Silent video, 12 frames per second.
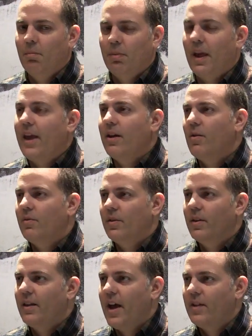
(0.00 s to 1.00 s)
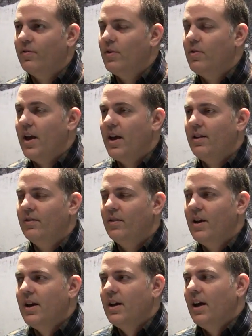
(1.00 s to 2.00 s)
playing over the last few days
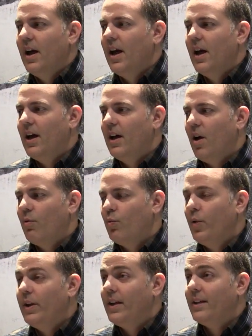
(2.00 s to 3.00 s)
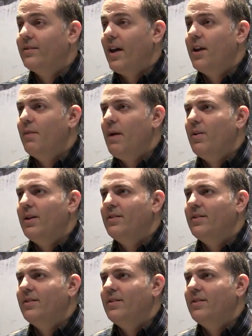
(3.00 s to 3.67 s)
are really excited about,